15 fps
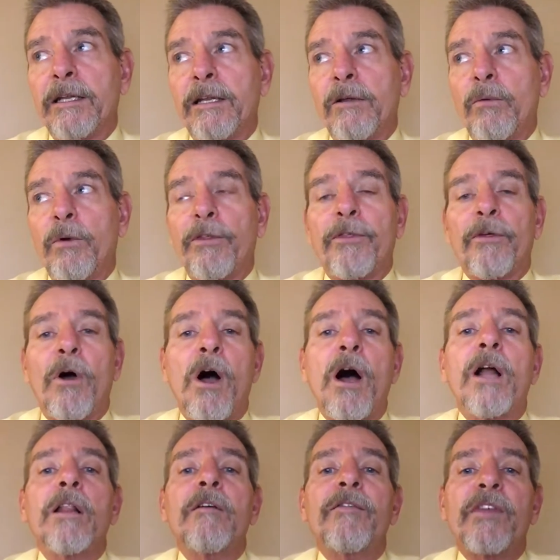with
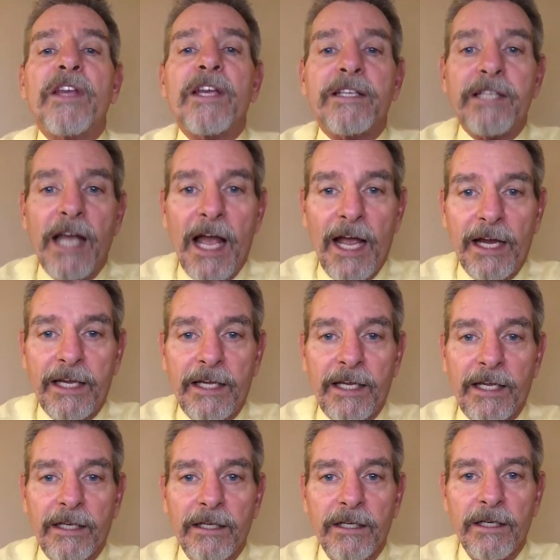all of the
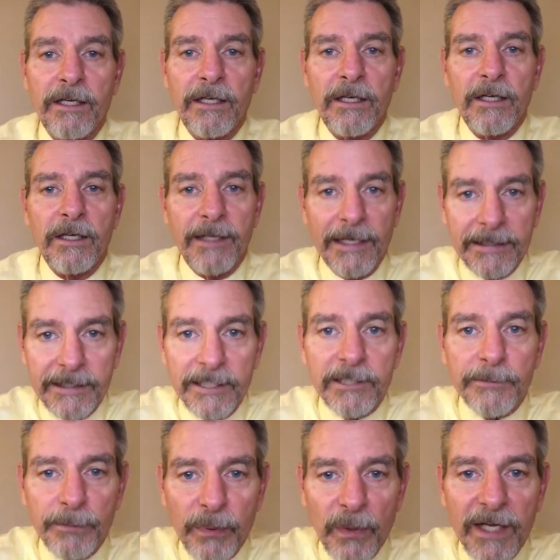attacking that
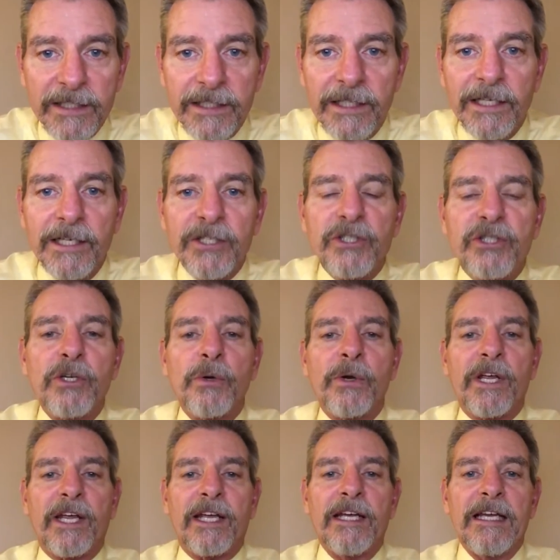this president is
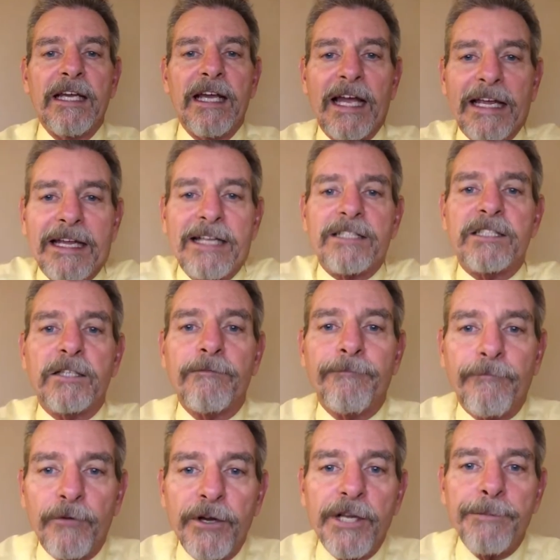doing against the
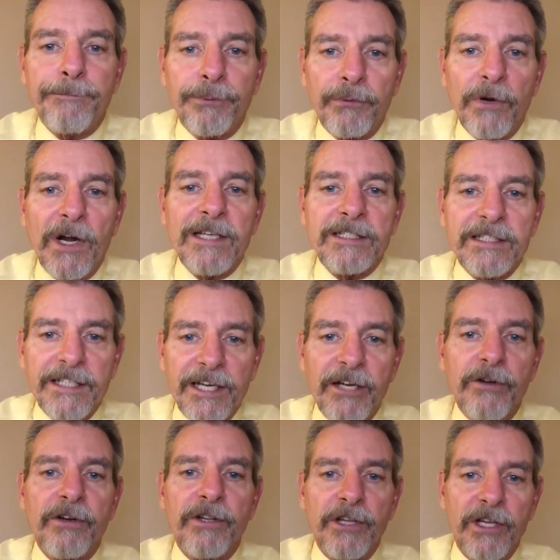free press
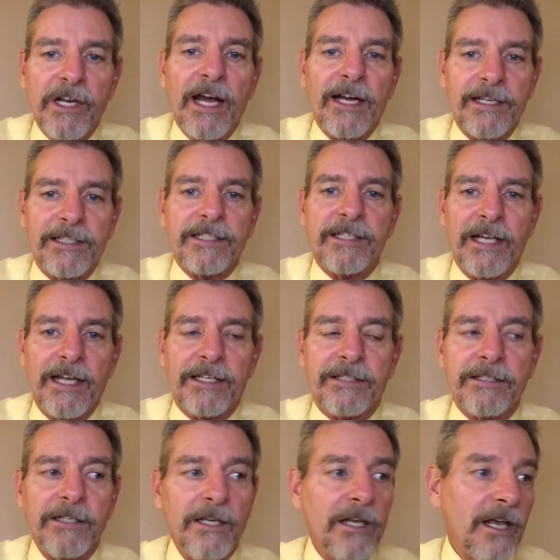here in the United
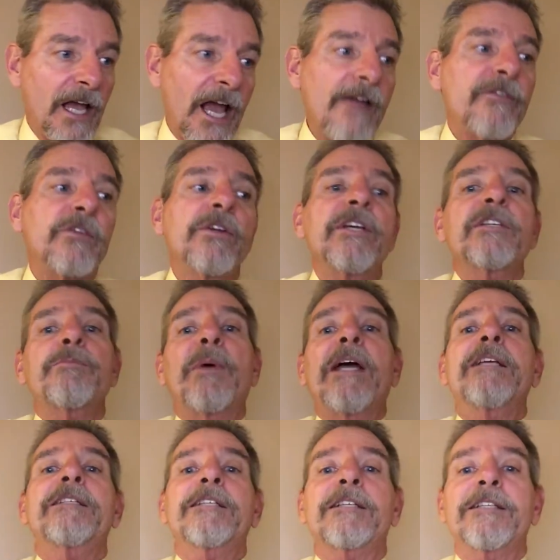States, after he's
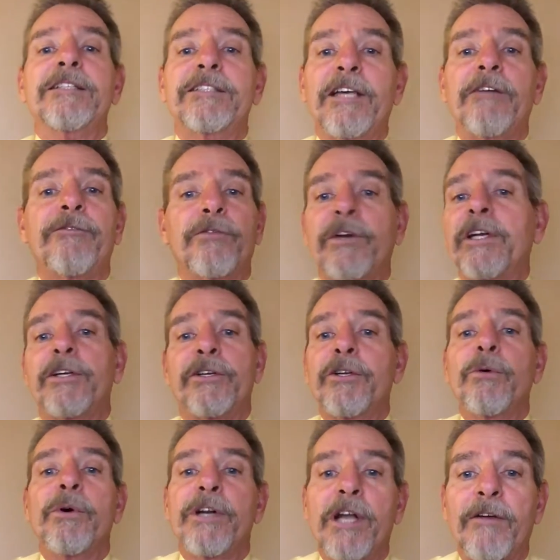basically set free to
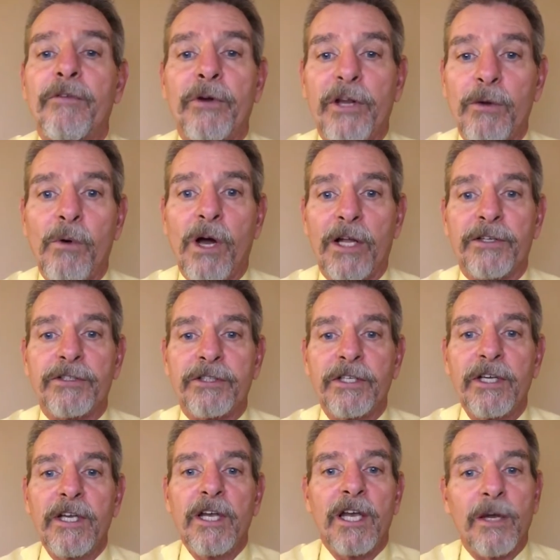do whatever he wants,
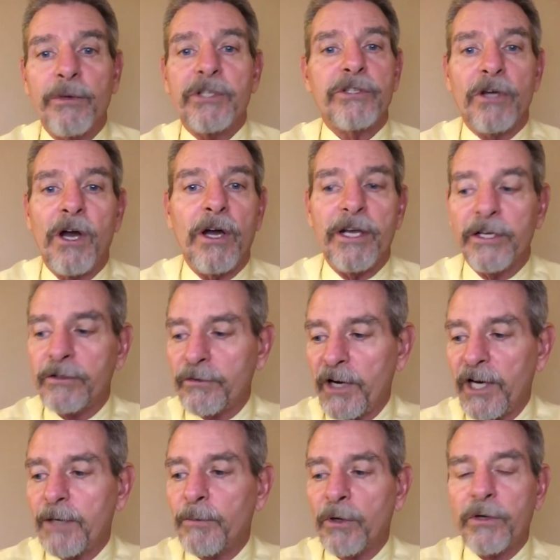and we saw
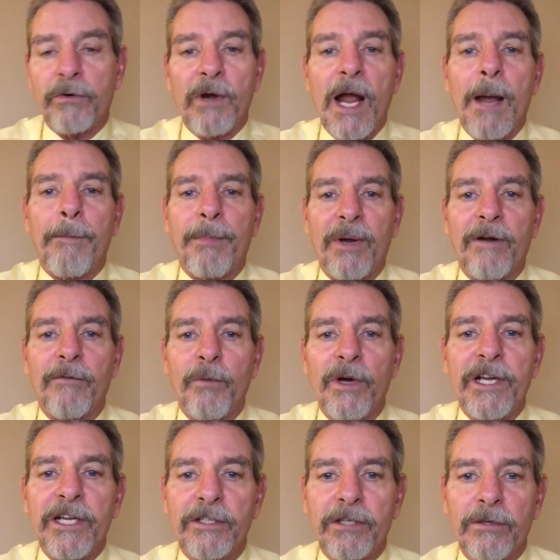incredible crap of
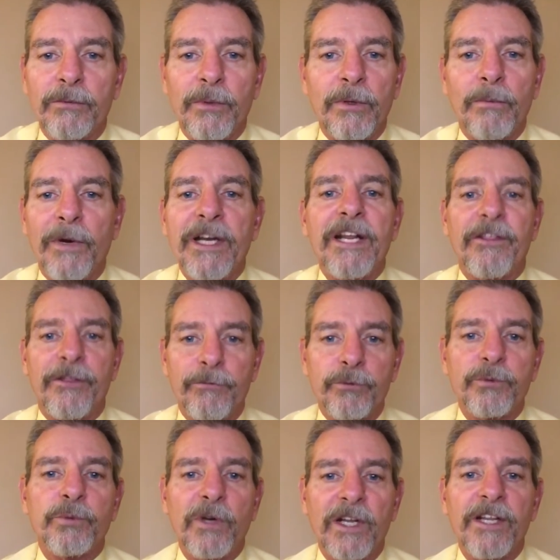what he
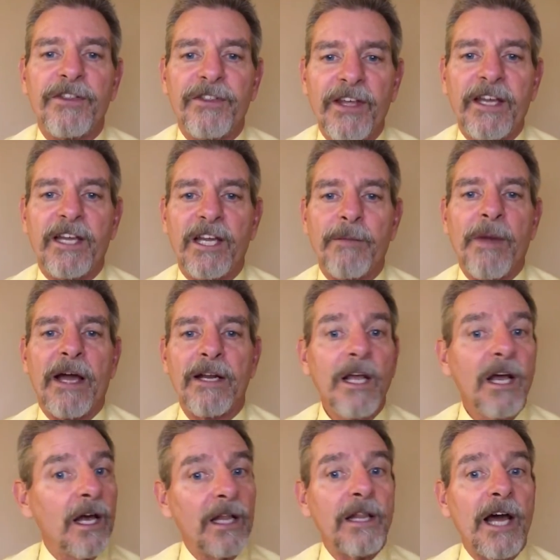was really thinking about.
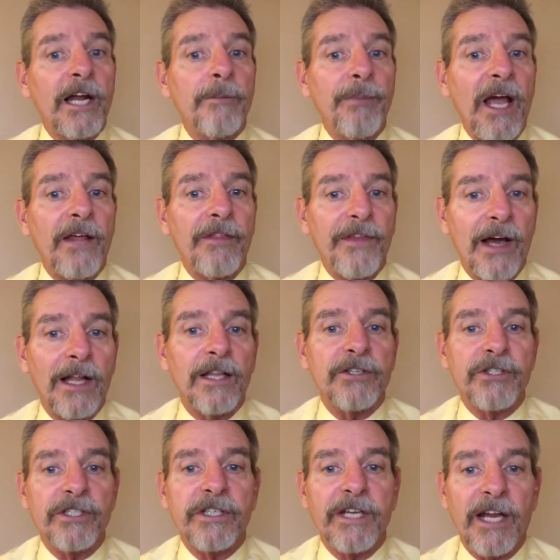A lot of
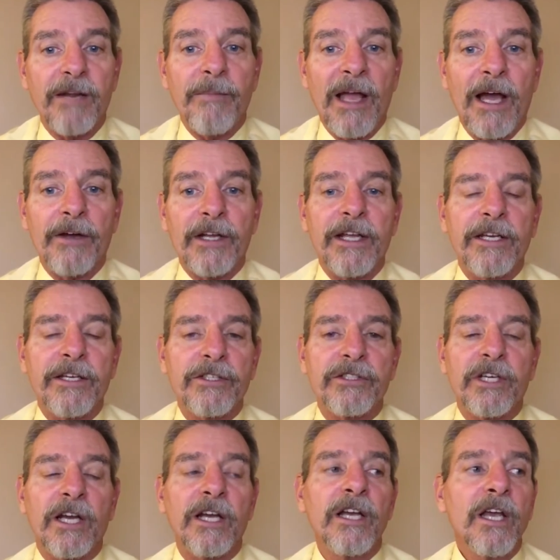pathologies came out in his
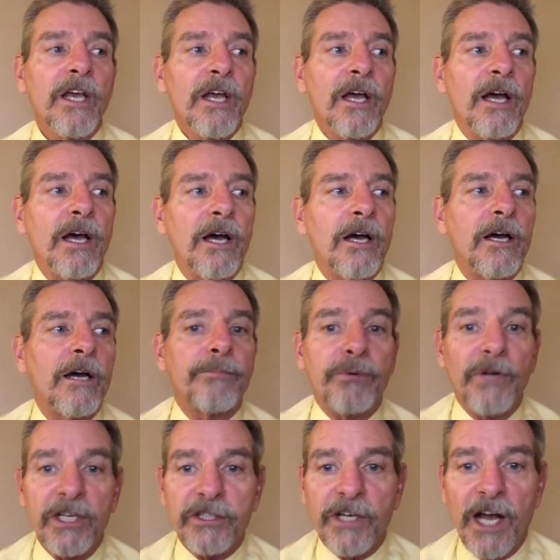
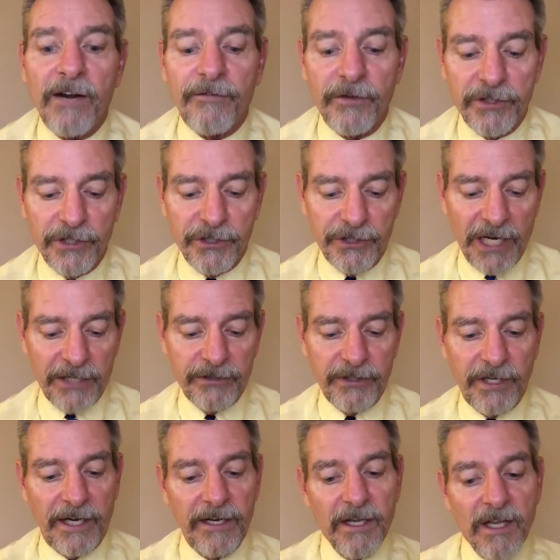press conferences
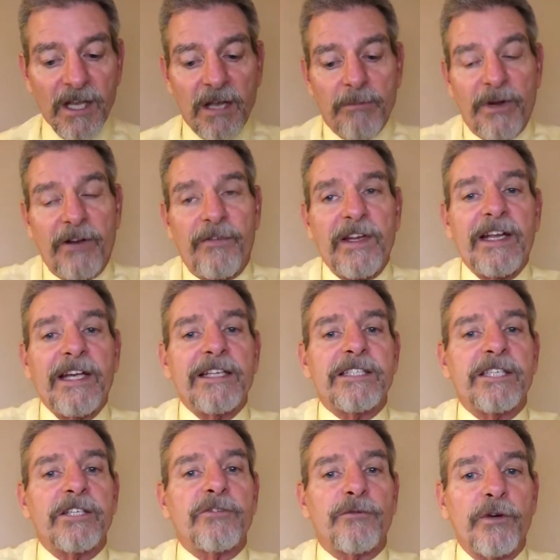yesterday. But if he gets
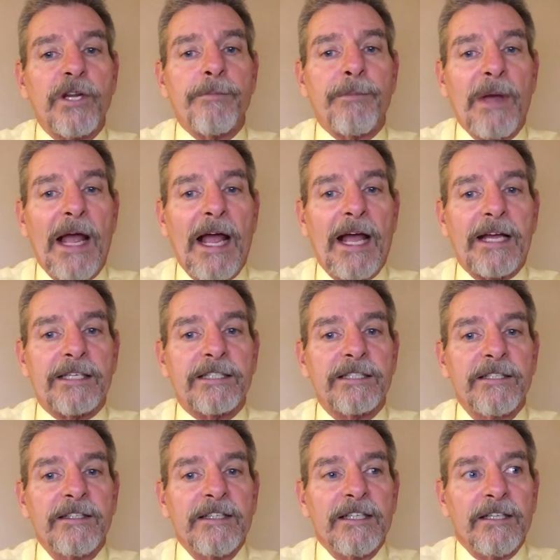this free pass
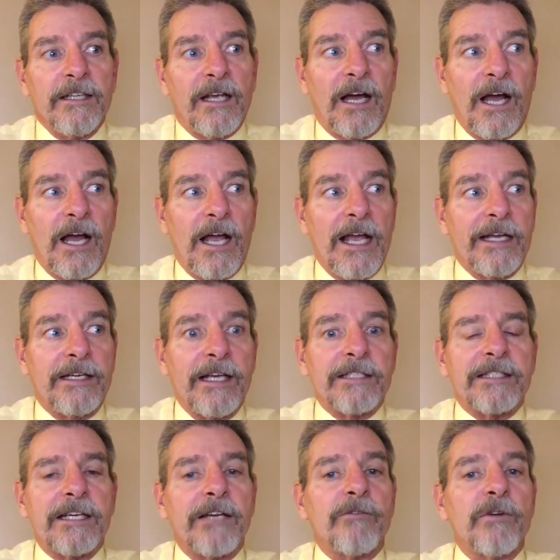and
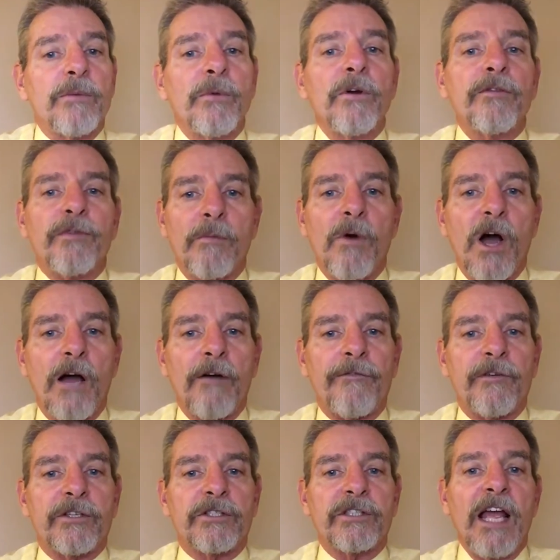doesn't get removed from
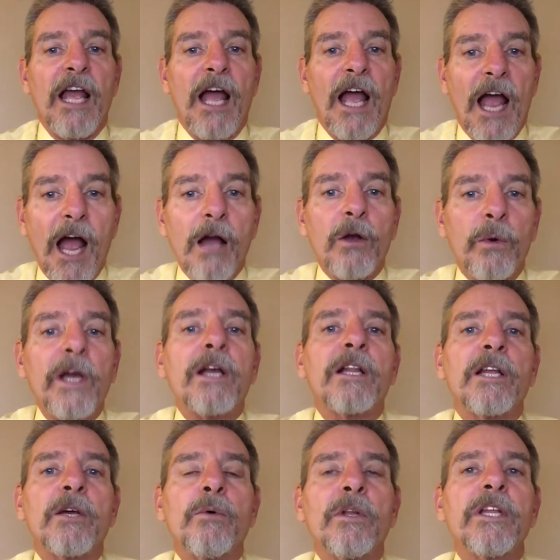office, how
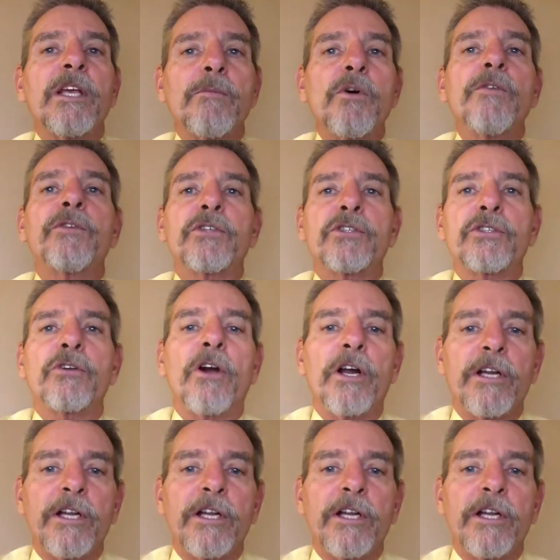quickly will he move to start